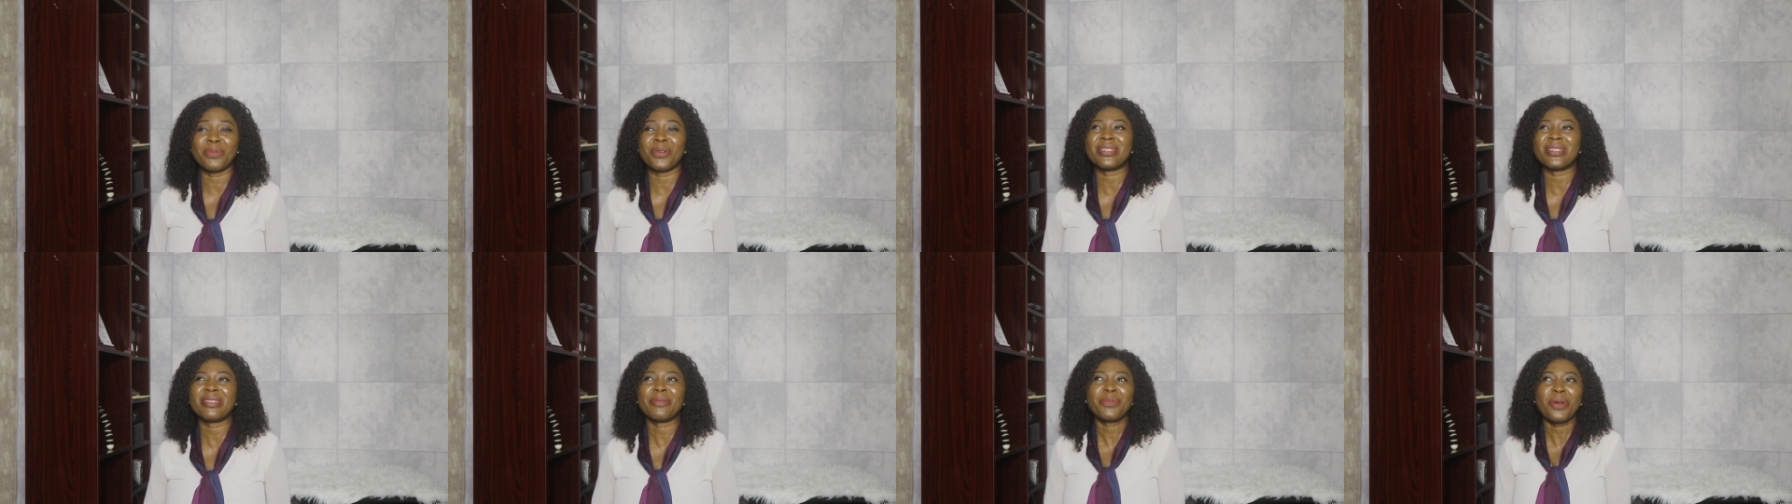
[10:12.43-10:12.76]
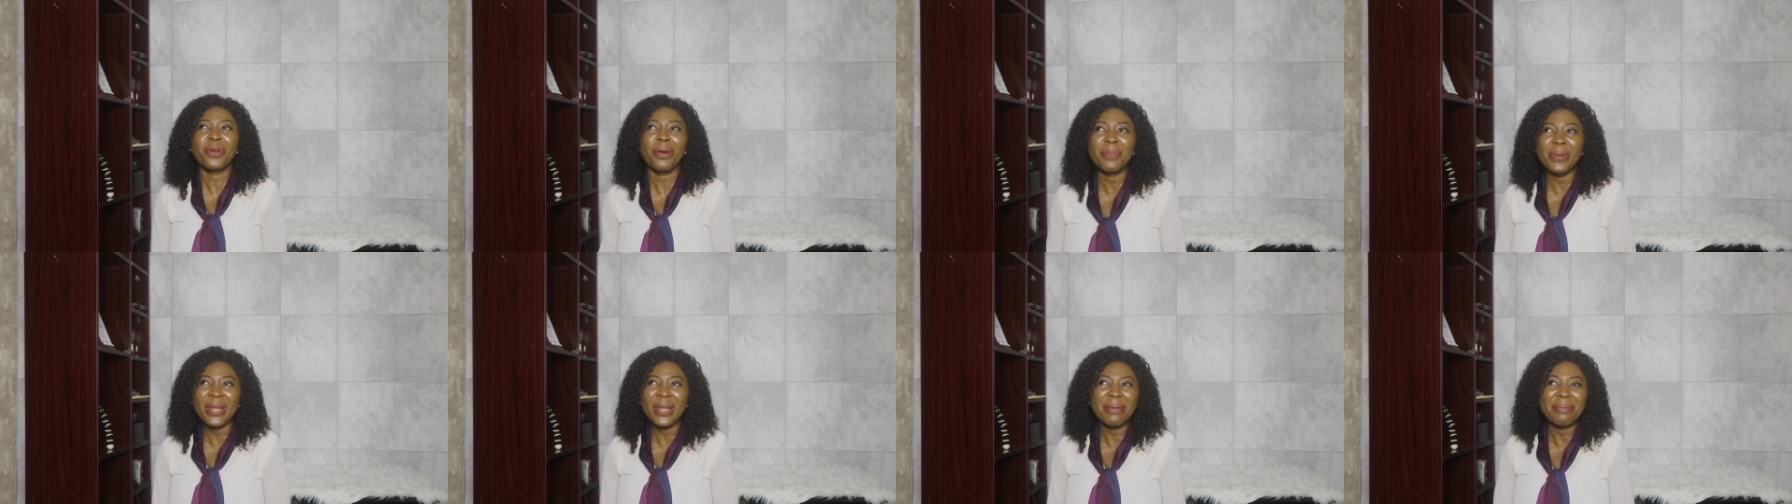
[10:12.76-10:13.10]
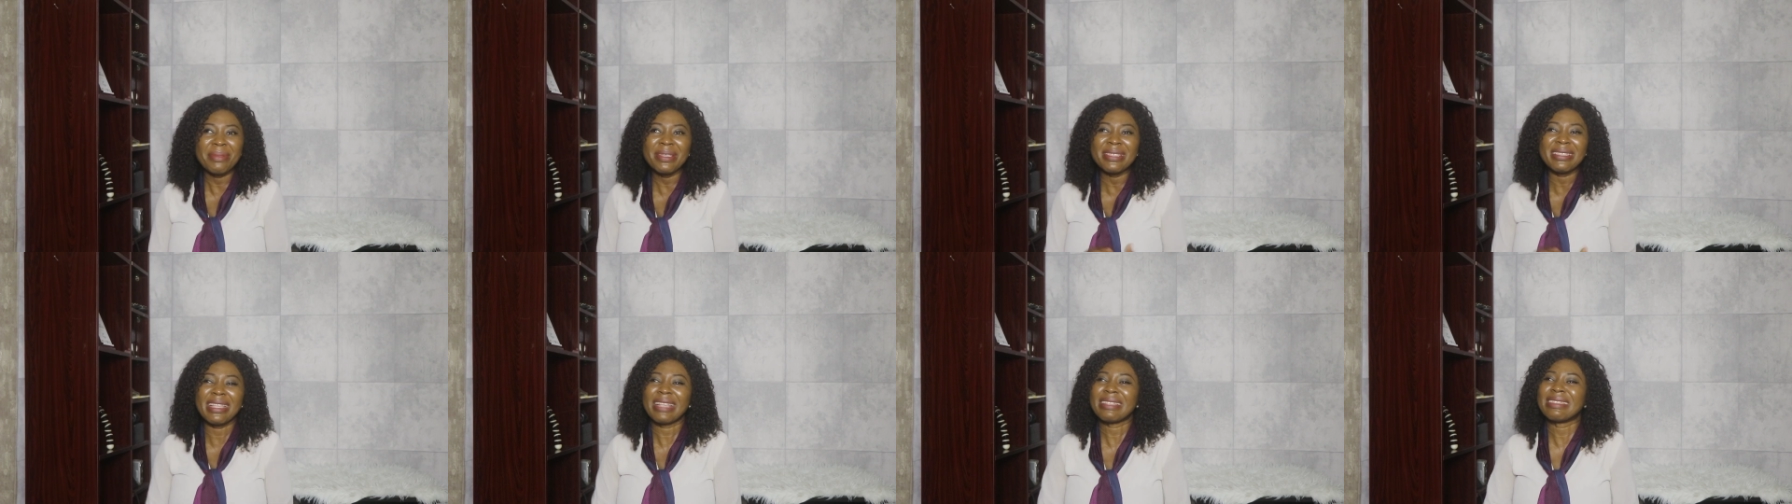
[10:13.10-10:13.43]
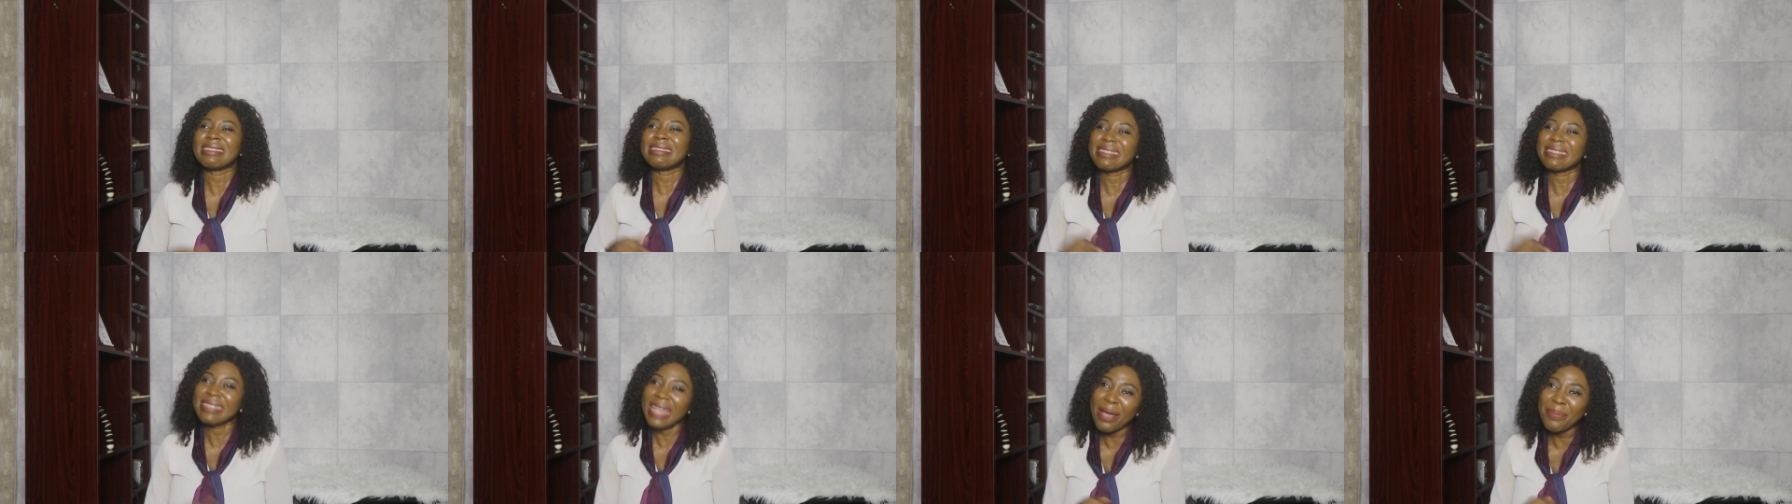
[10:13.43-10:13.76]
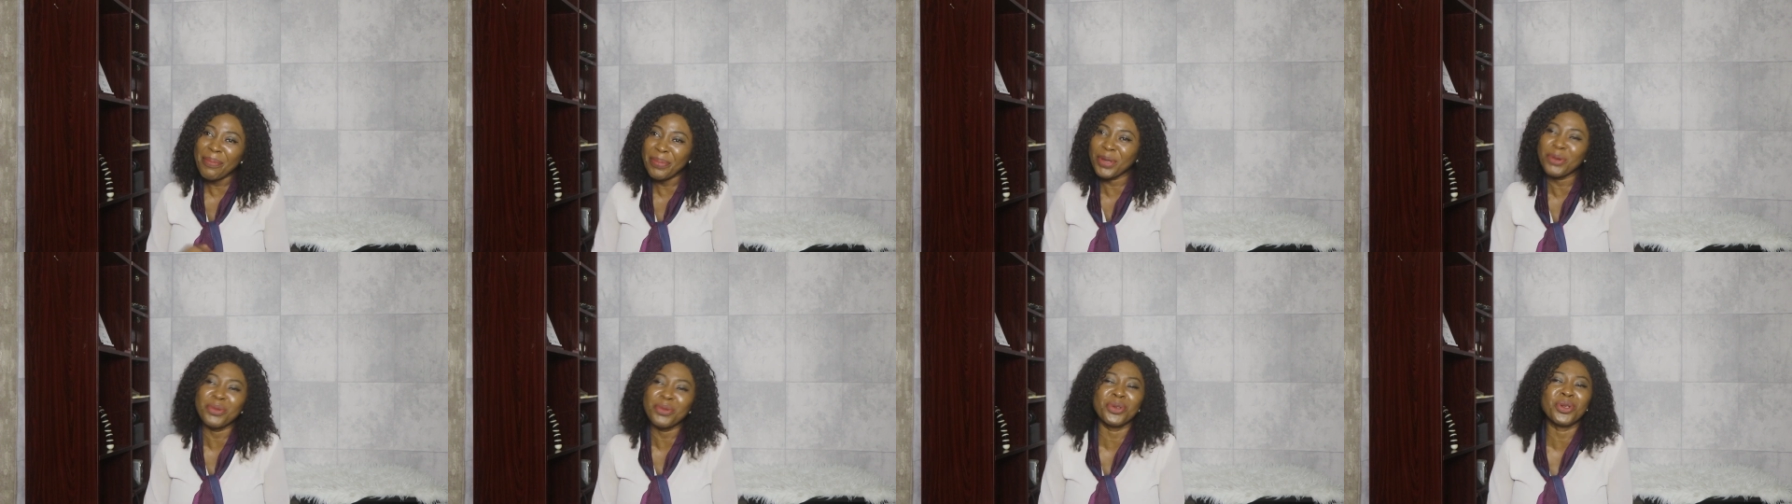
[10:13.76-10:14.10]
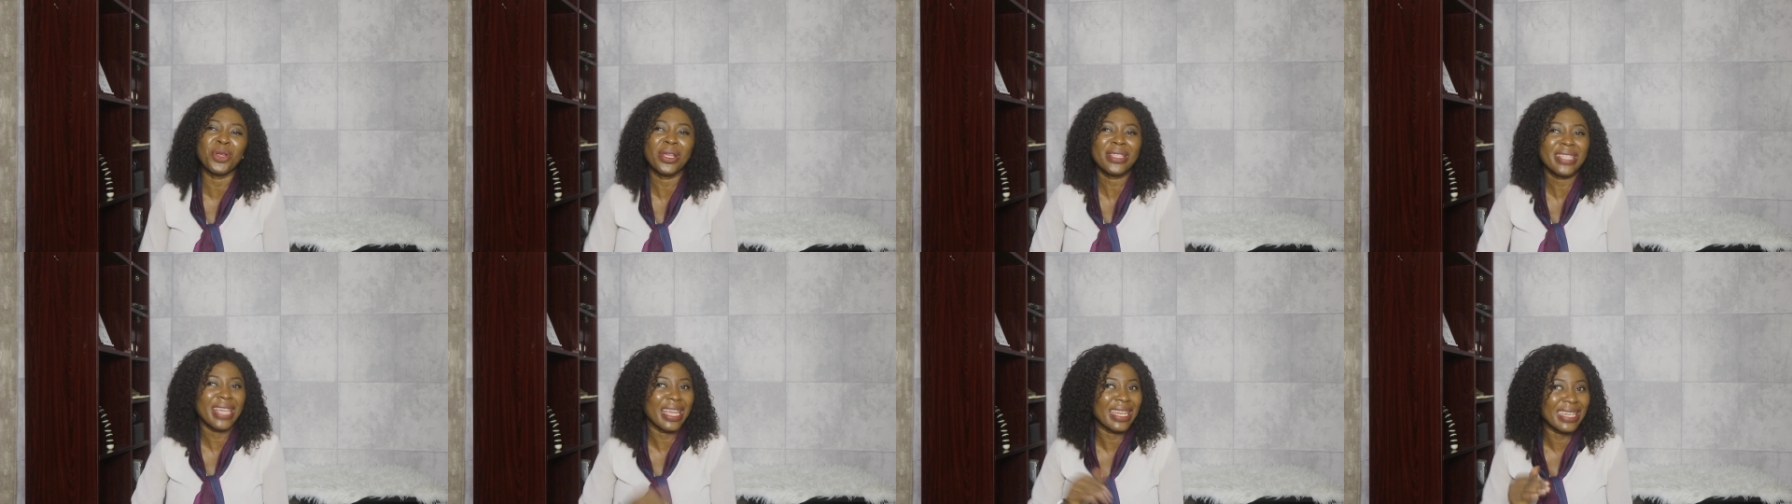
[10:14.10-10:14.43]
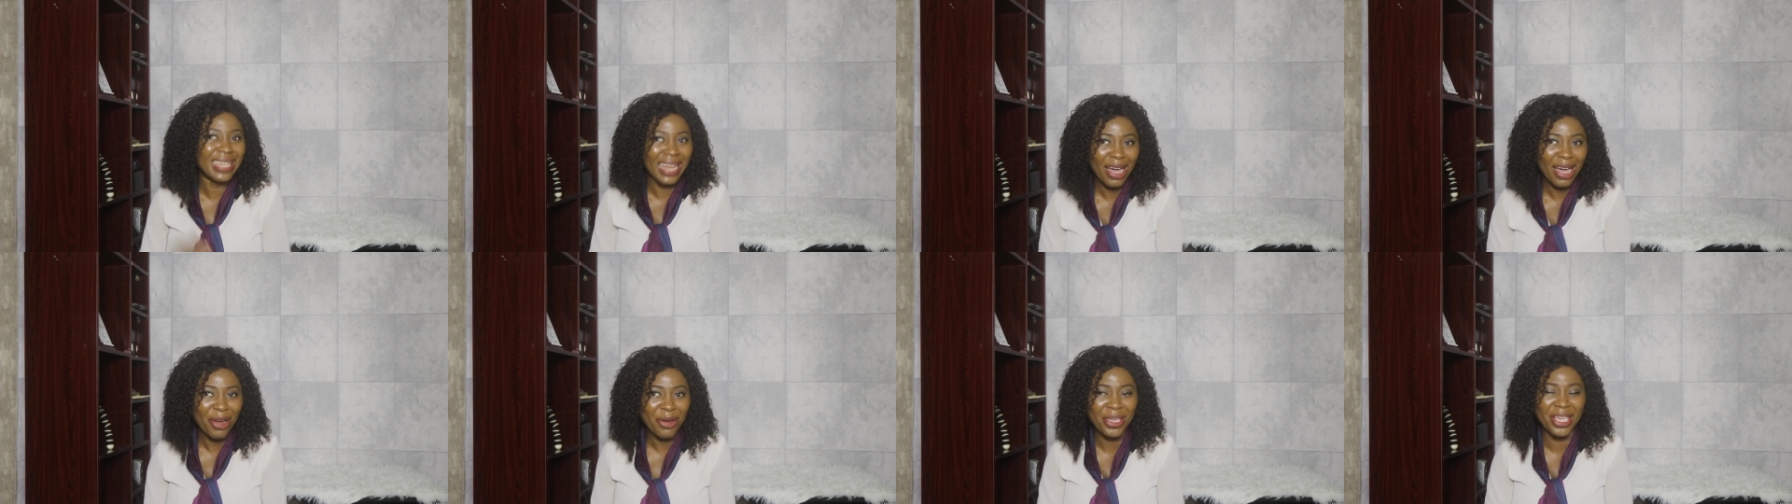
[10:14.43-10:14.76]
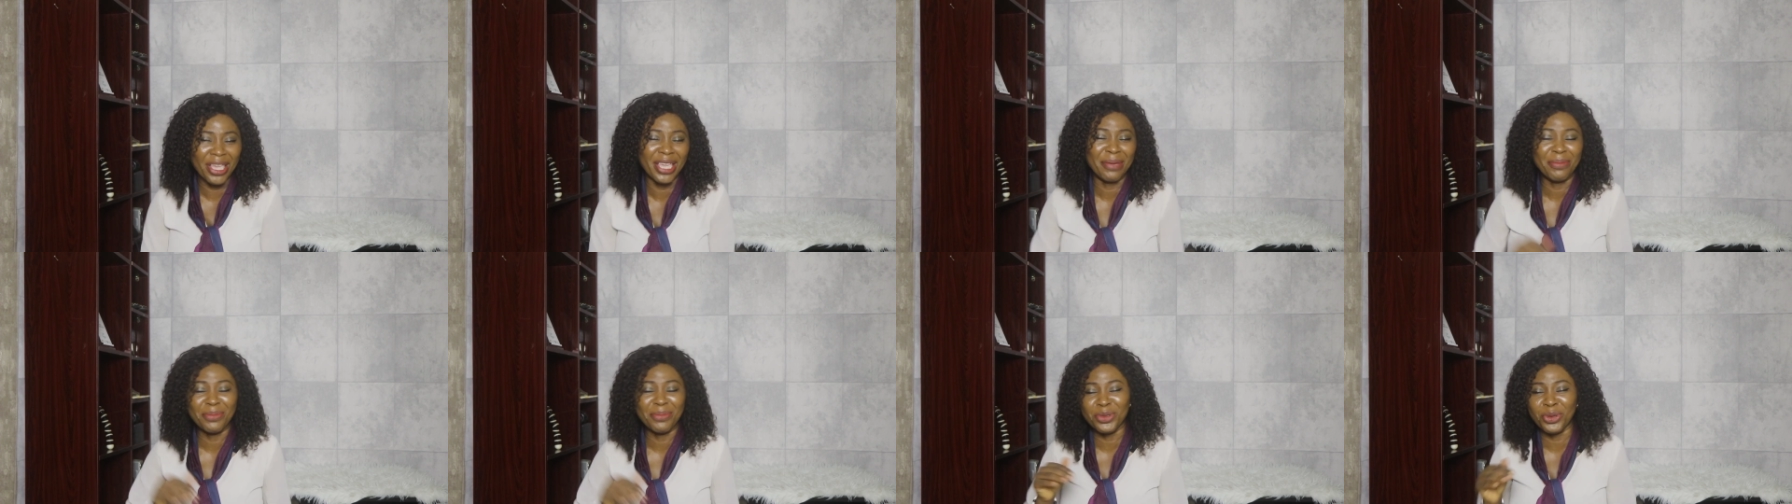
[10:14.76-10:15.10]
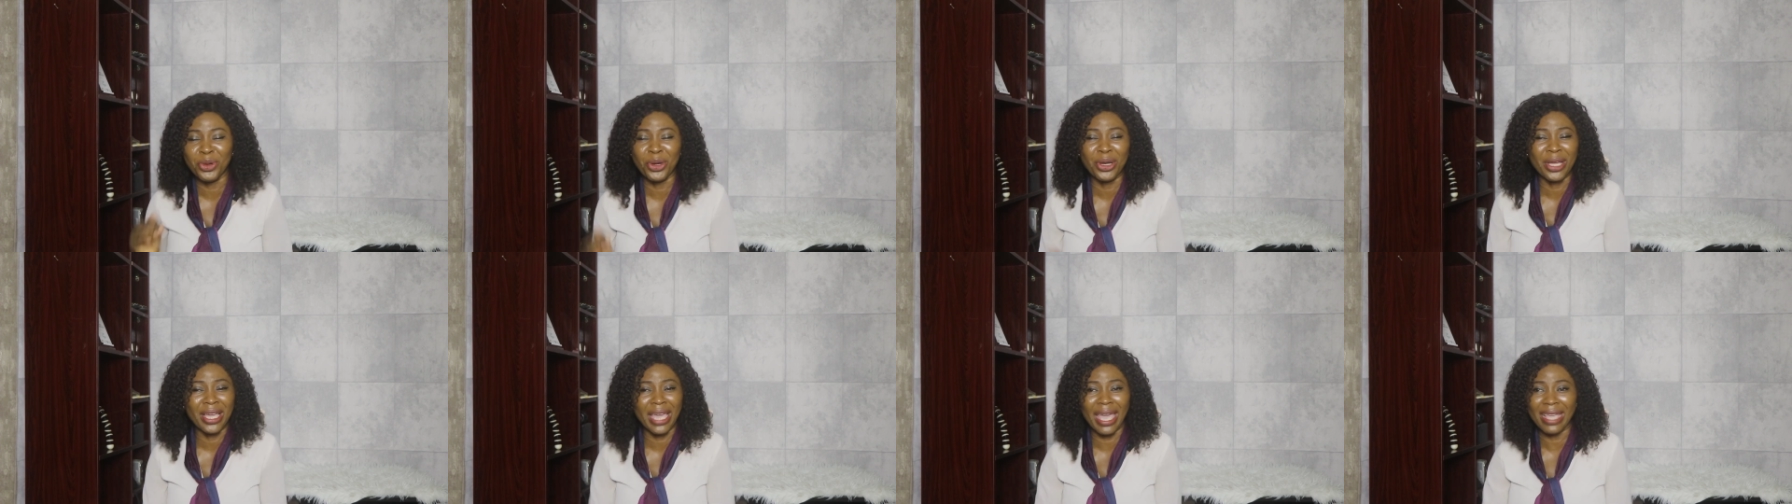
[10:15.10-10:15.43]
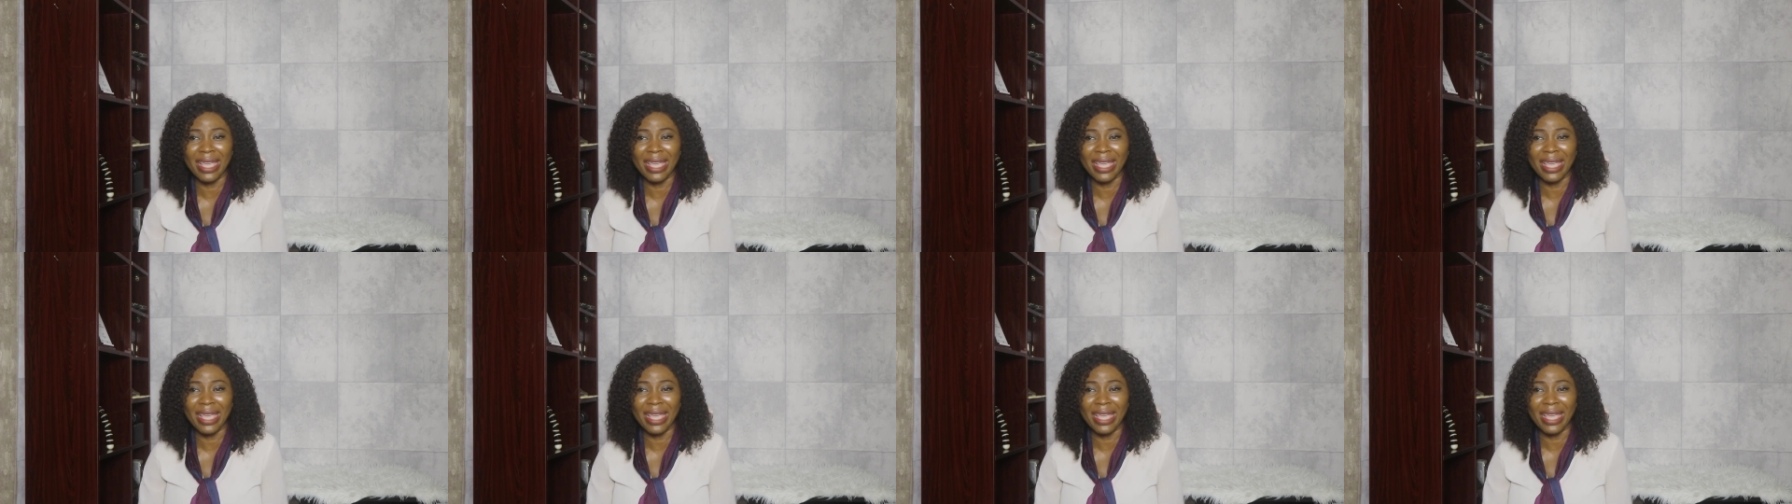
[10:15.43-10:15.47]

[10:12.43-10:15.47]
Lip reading: But the problem is that Ntabi will not allow him to